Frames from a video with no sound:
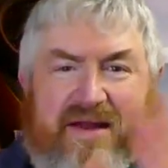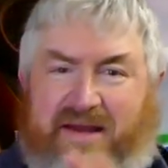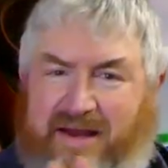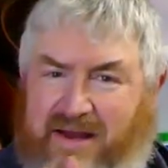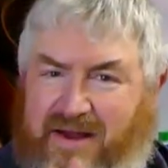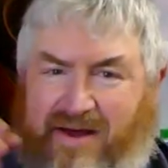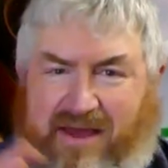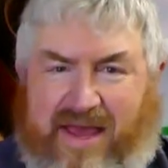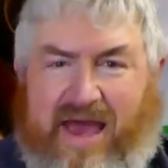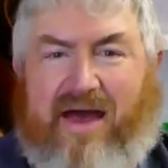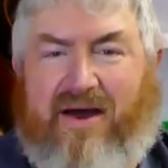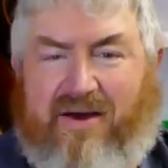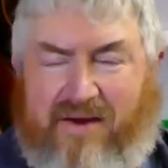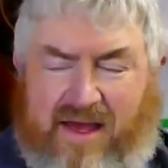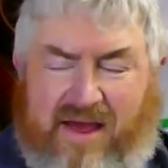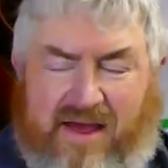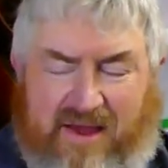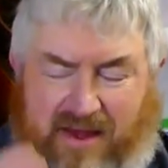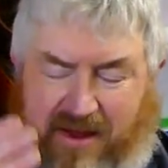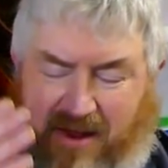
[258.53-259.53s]
They didn't like
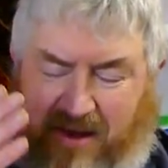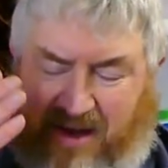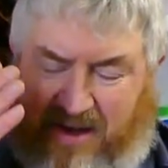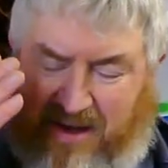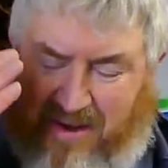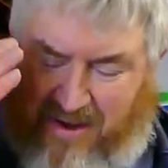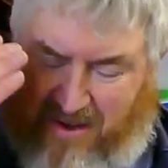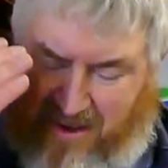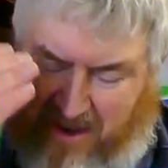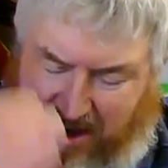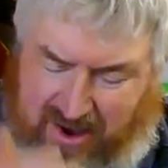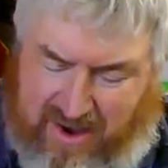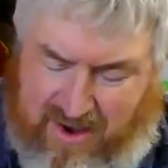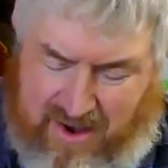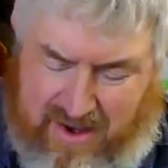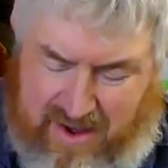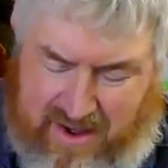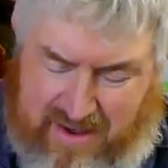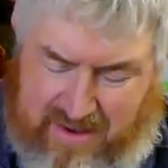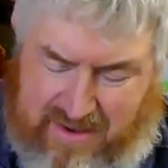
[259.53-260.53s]

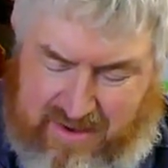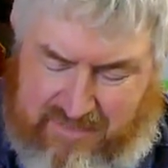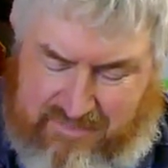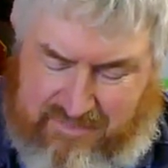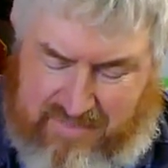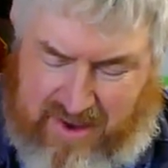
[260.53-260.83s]
carbonate.